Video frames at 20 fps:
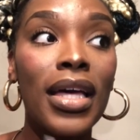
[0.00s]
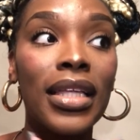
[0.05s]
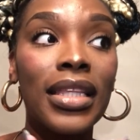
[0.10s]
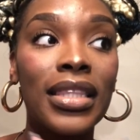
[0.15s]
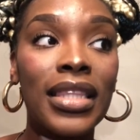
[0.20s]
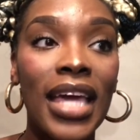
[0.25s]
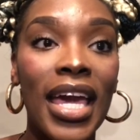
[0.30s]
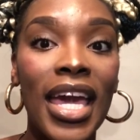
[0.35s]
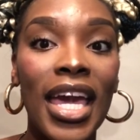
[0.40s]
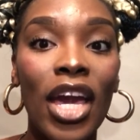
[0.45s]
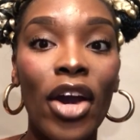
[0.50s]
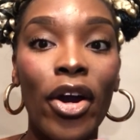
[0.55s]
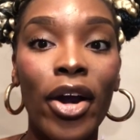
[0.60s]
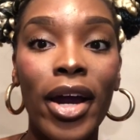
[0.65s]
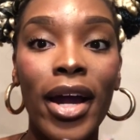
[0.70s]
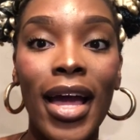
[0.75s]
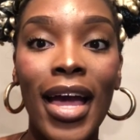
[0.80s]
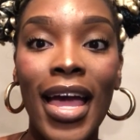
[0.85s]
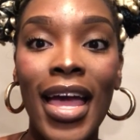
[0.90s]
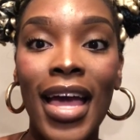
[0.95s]
They
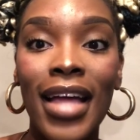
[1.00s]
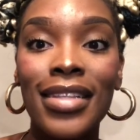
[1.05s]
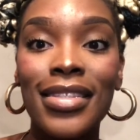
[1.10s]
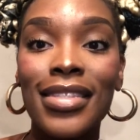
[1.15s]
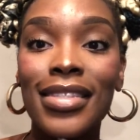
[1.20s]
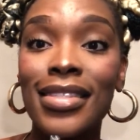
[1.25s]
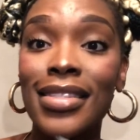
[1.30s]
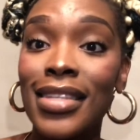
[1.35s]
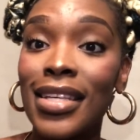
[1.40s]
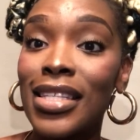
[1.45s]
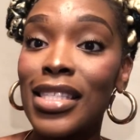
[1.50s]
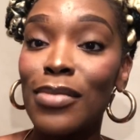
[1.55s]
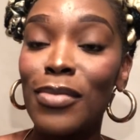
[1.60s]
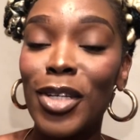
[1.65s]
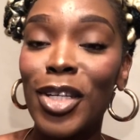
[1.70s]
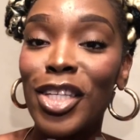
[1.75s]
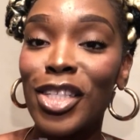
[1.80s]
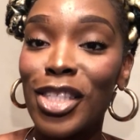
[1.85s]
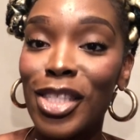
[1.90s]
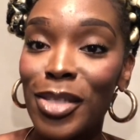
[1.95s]
are at 6
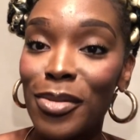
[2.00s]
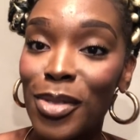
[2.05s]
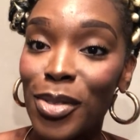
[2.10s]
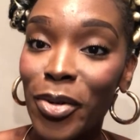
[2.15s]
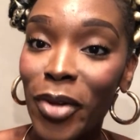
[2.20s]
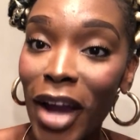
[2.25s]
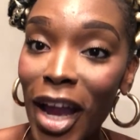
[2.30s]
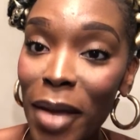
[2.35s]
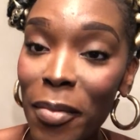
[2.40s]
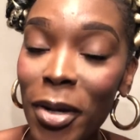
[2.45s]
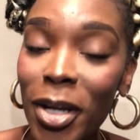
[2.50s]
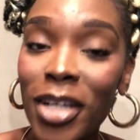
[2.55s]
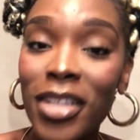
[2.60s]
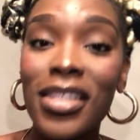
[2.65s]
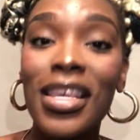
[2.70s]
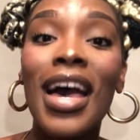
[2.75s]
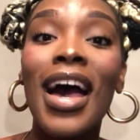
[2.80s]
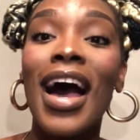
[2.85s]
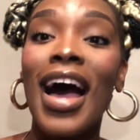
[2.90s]
million subscribers.